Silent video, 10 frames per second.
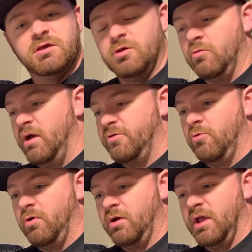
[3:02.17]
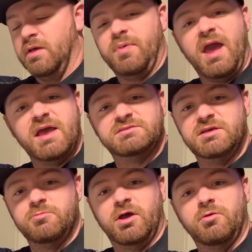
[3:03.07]
whether we're going to pass
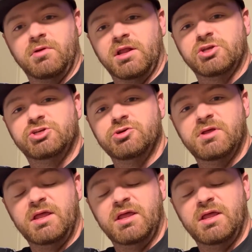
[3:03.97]
it, whether we're going to shoot it,